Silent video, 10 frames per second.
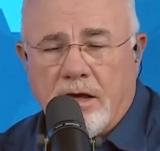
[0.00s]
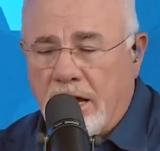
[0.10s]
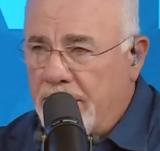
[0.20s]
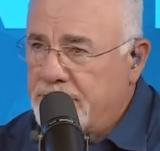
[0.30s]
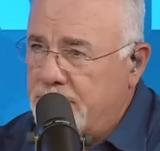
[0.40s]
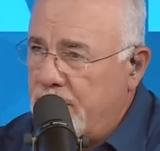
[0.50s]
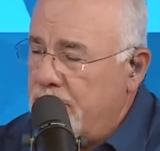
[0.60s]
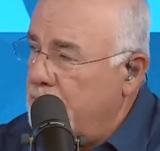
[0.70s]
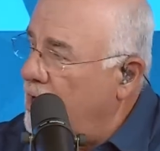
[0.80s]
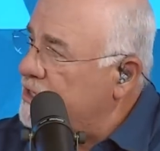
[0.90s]
has to be
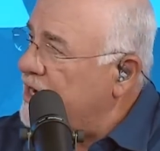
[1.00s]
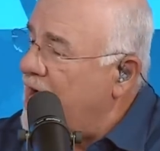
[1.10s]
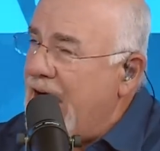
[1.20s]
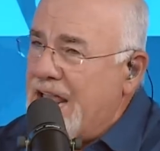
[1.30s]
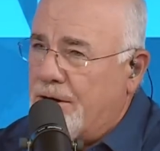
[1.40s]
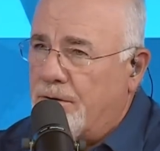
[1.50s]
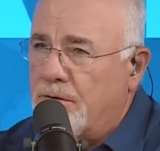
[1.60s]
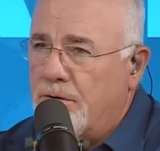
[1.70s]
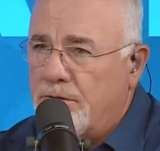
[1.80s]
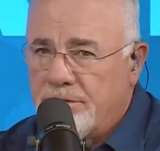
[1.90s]
much
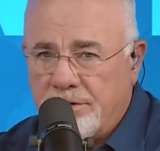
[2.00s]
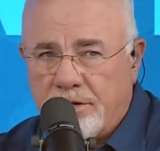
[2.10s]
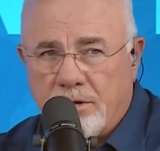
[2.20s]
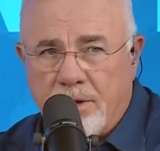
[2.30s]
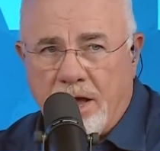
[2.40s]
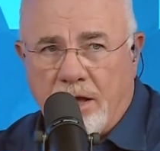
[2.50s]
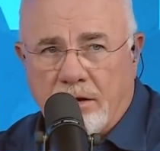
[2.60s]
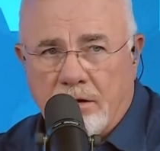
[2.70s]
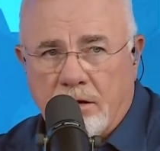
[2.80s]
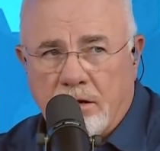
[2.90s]
higher than the
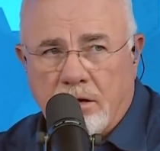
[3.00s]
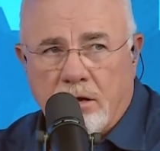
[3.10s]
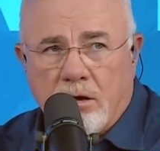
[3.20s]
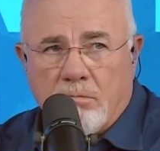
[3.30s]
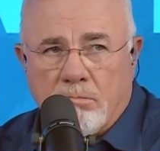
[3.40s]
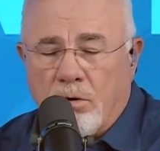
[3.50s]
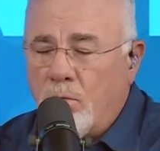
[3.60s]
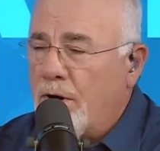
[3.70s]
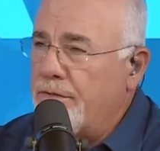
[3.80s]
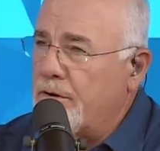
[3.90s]
demand. But
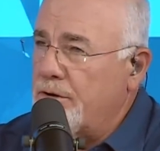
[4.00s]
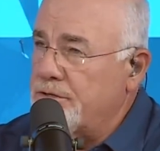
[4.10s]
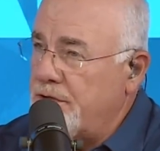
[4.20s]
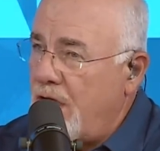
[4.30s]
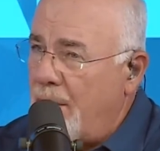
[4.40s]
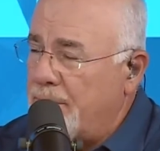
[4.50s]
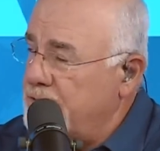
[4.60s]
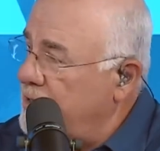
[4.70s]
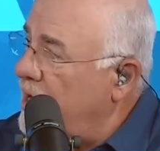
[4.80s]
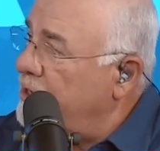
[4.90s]
when there is the
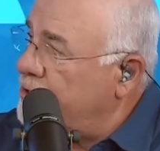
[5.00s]
opposite, a